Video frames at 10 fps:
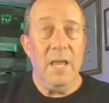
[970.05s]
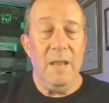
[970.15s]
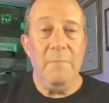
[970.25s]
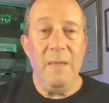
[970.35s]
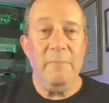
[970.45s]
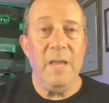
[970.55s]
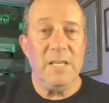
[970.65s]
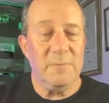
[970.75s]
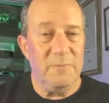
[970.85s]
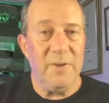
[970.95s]
and maybe make
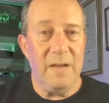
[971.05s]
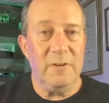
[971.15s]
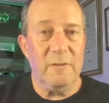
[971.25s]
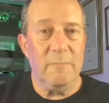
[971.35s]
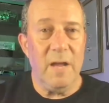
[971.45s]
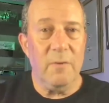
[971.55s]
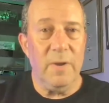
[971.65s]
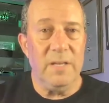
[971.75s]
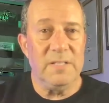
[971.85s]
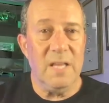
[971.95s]
some 500 mile
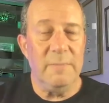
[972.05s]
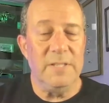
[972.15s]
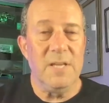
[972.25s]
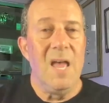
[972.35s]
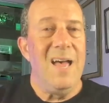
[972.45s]
range Semis.